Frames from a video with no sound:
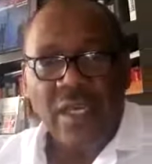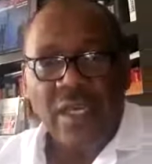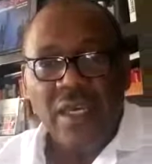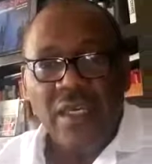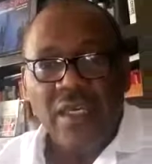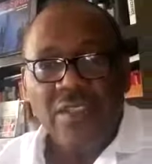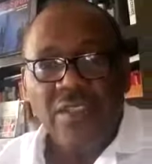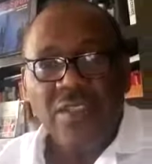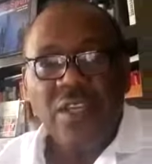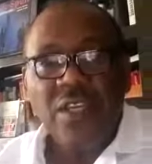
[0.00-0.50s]

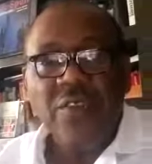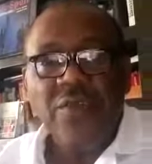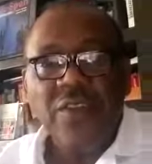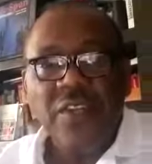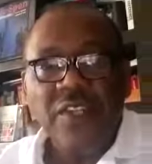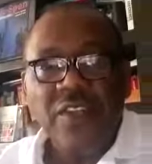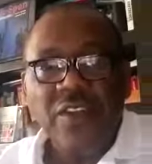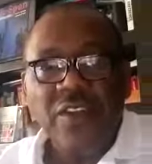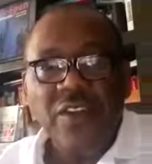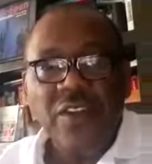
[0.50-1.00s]
So if
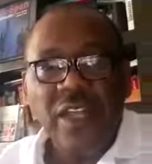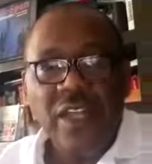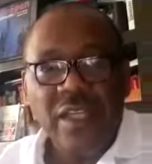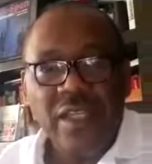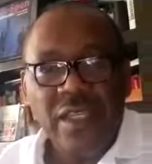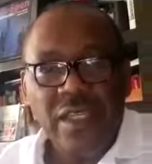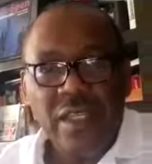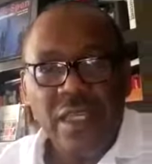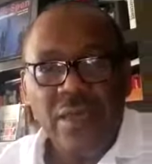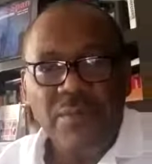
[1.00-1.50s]
it's
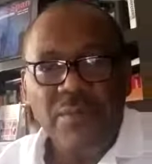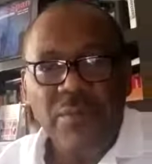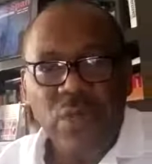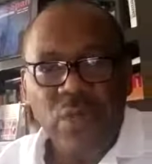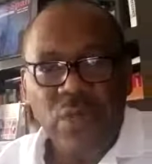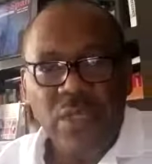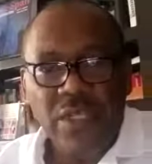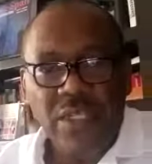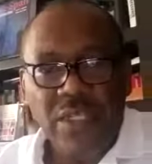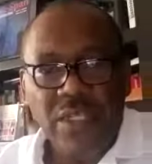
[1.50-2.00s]
creating
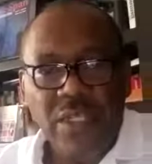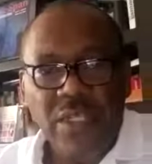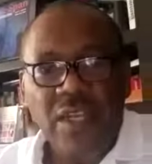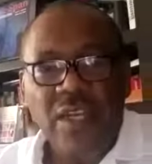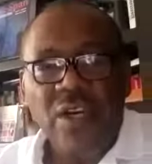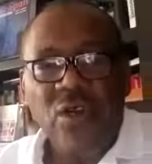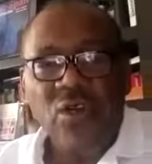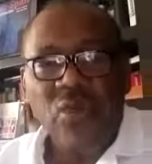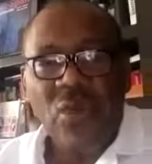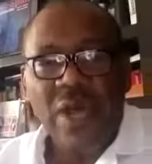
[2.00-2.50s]
immunity,
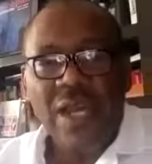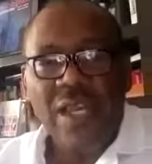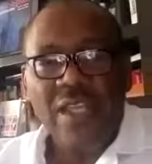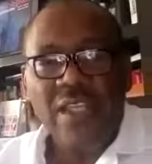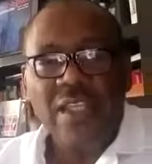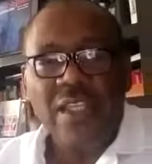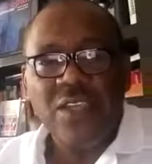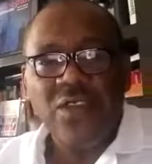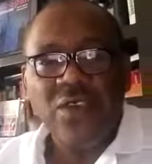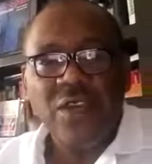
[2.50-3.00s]
why
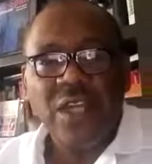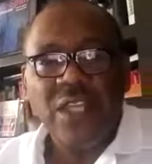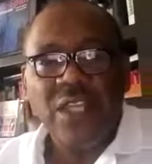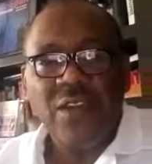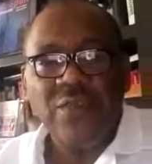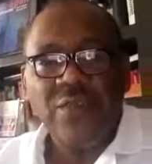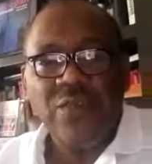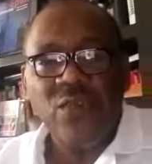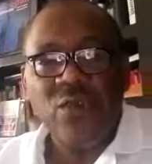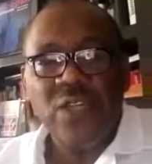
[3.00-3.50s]
is it you get a
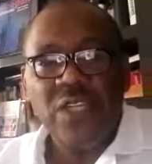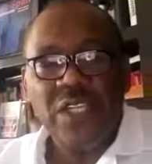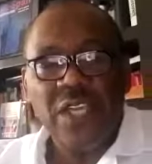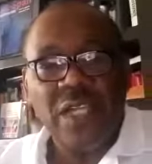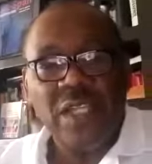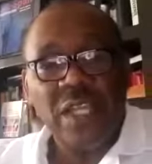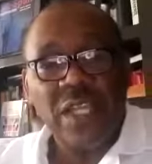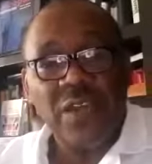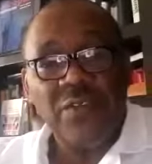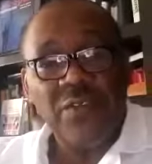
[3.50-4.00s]
flu
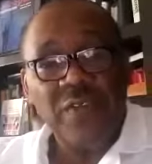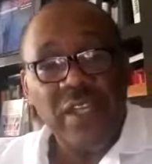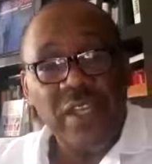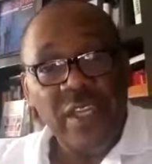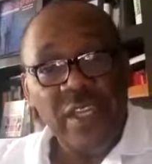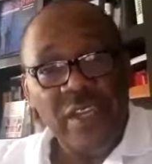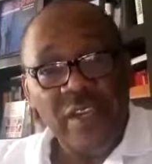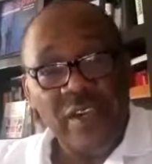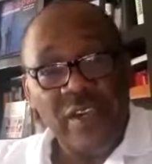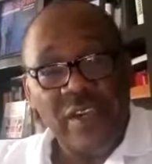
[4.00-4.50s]
shot every
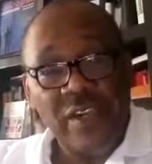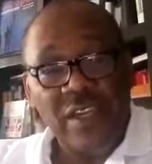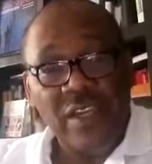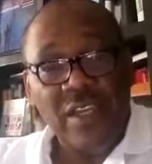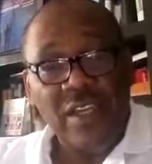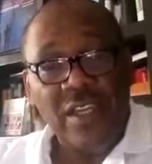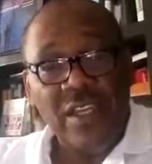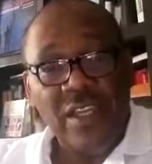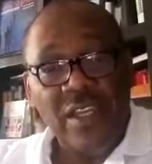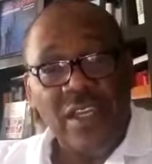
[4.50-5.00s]
year?
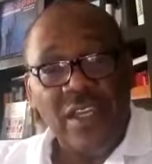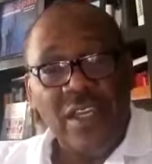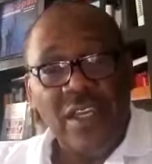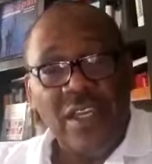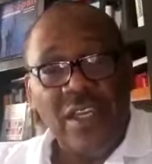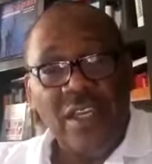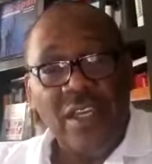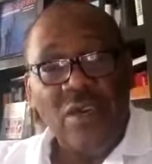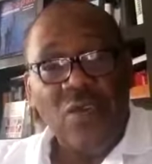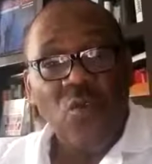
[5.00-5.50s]

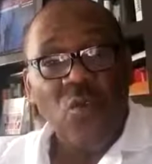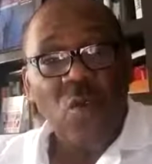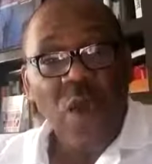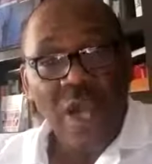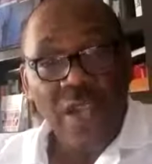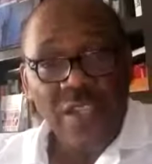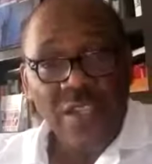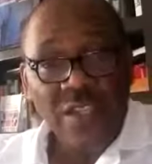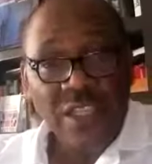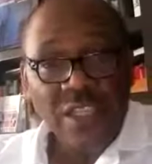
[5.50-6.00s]

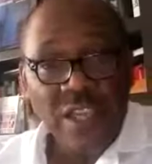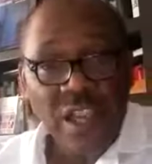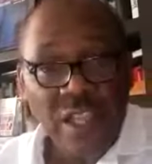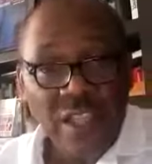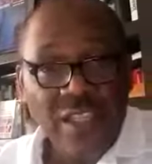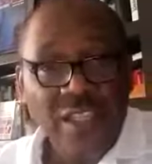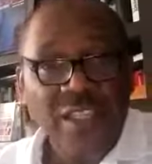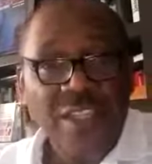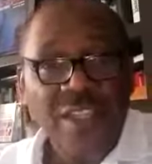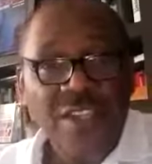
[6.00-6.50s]
One
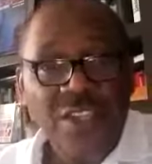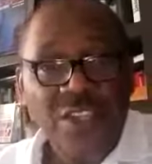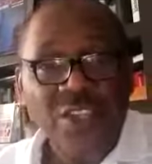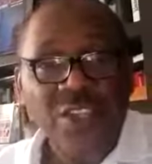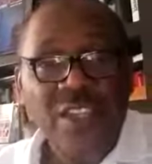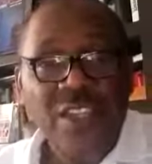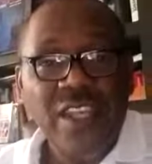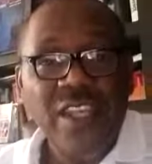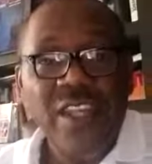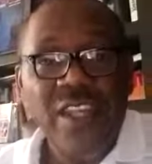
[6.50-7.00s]
shot
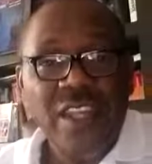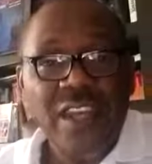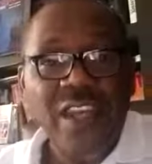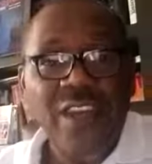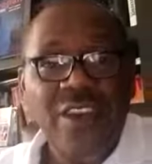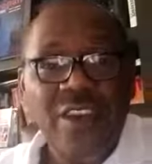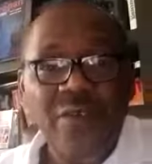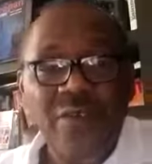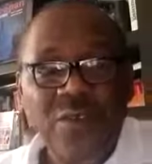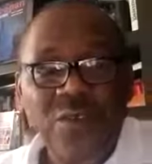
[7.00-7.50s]
should take
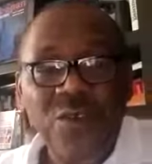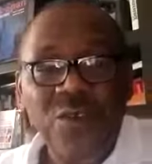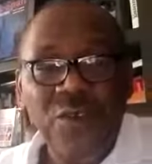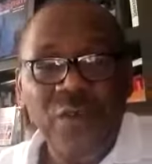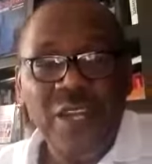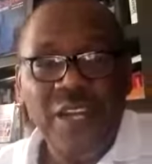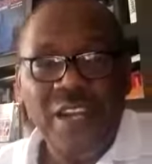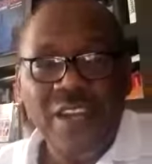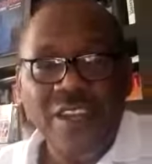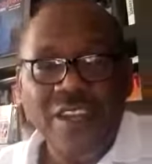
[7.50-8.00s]
care of you
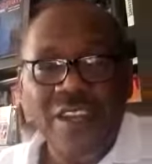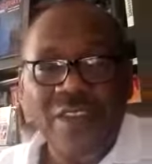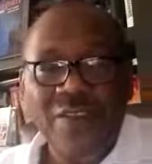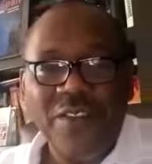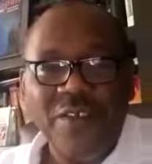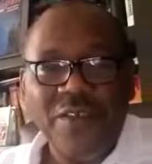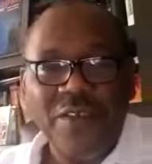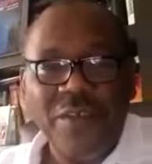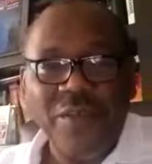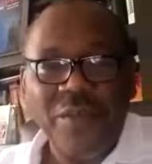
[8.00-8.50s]
because you'd have
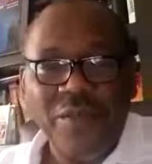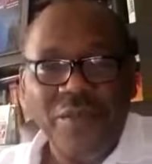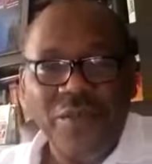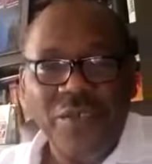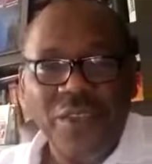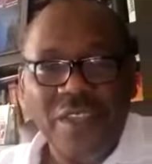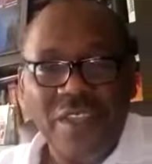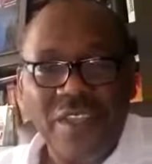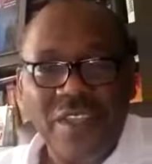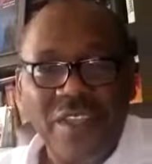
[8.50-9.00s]
developed
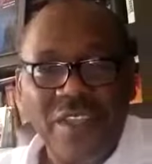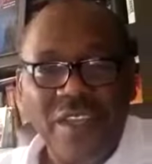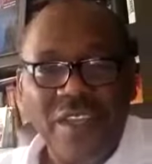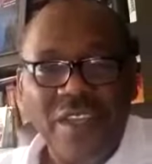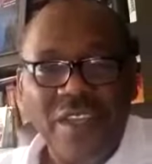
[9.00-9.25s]
immunity.